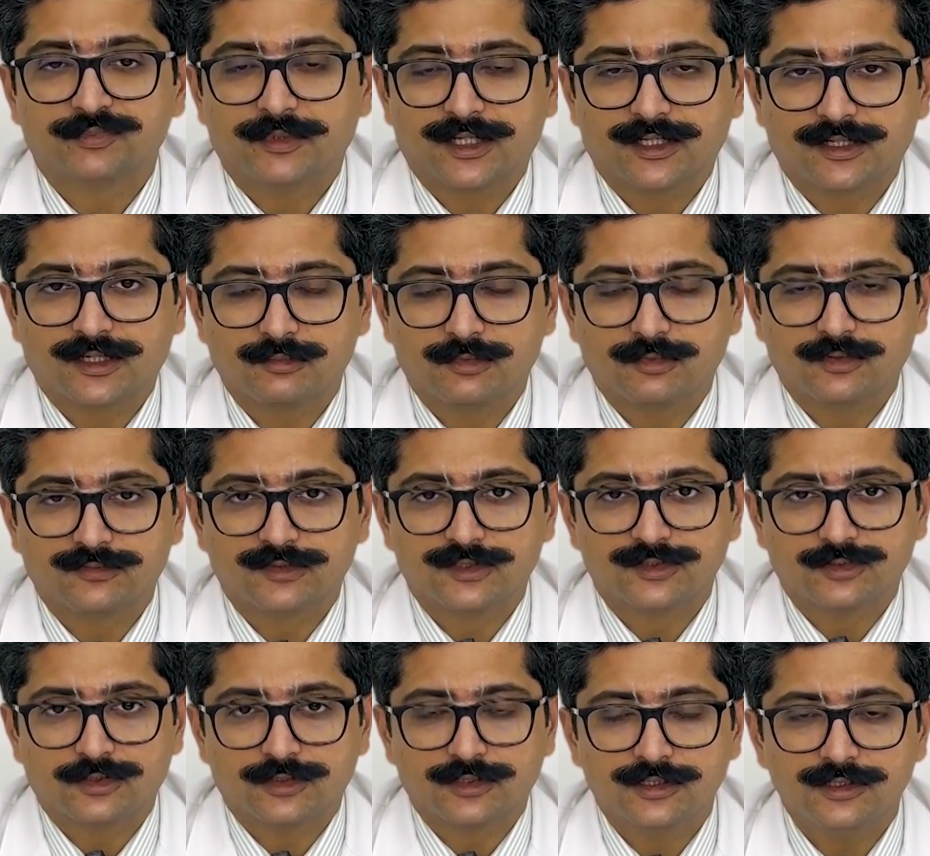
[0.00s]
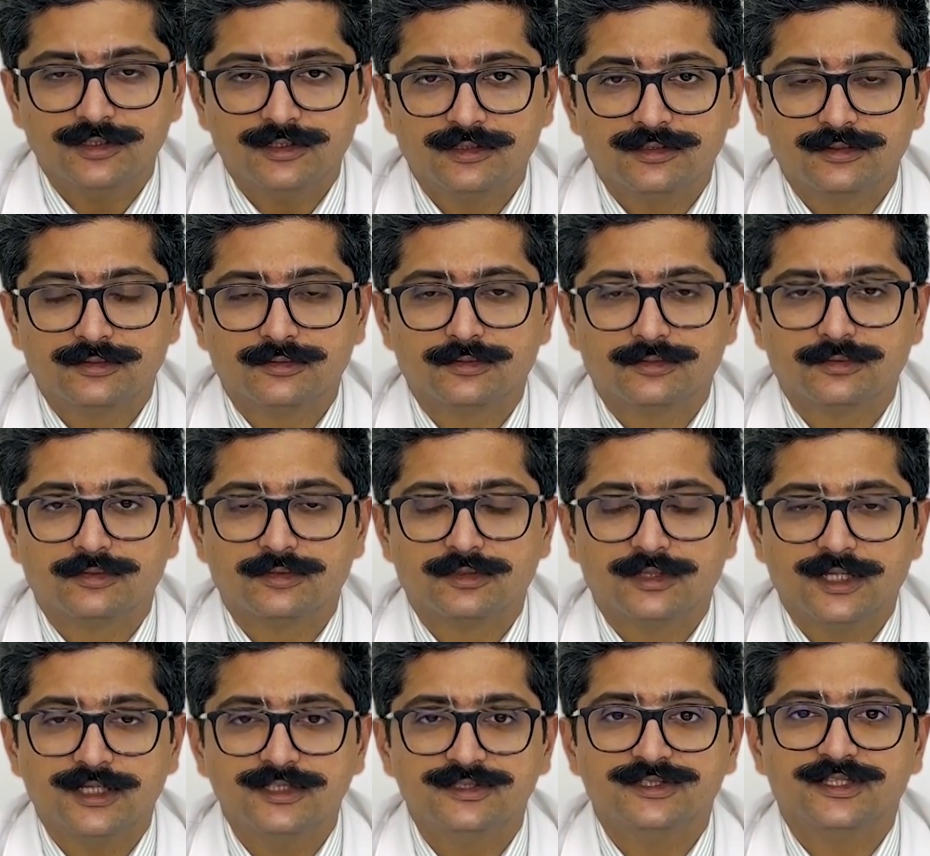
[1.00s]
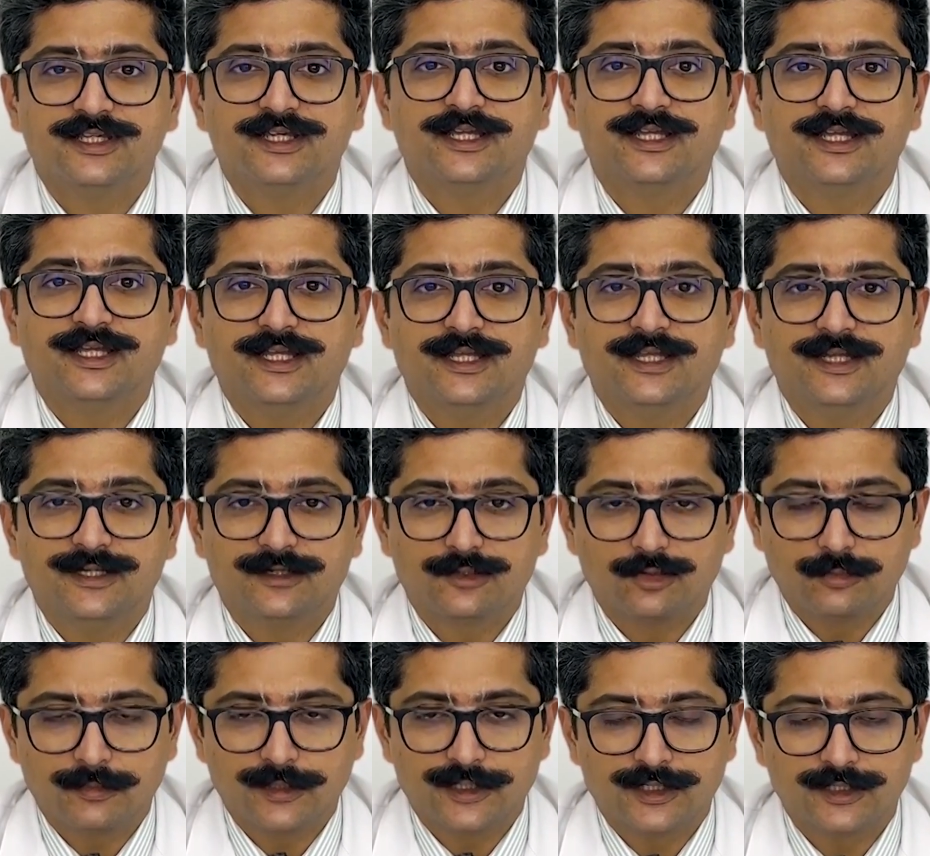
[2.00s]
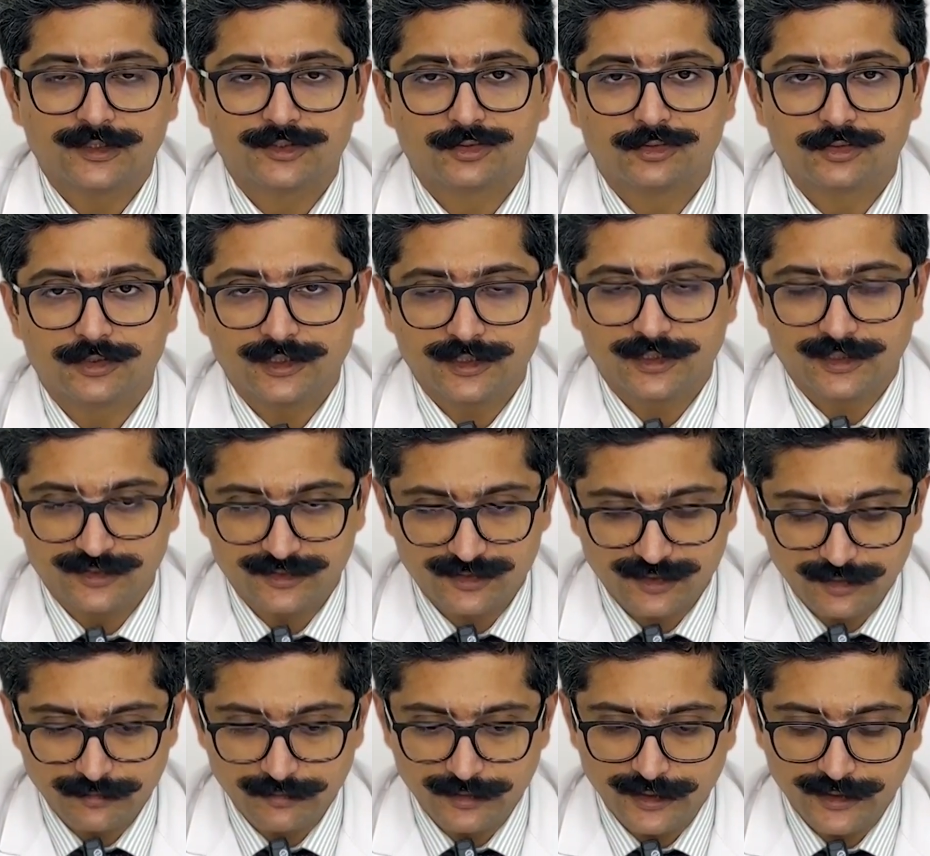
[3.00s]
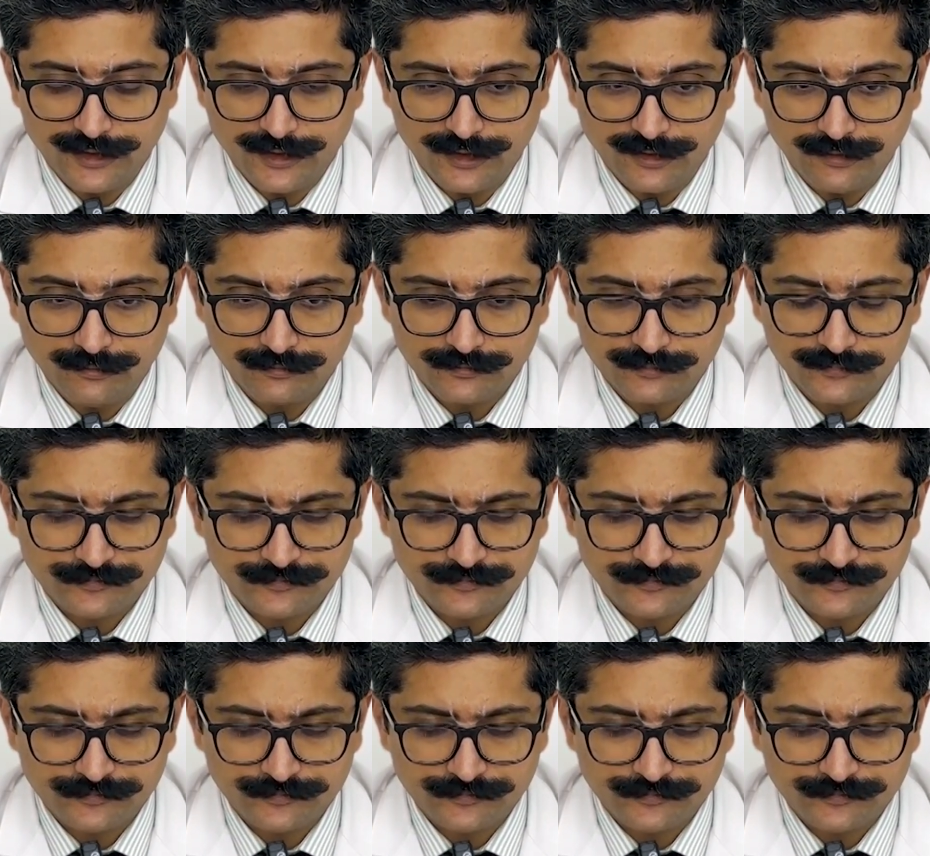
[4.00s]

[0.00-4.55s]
spectrum of disorder known as atraumatic shoulder instability.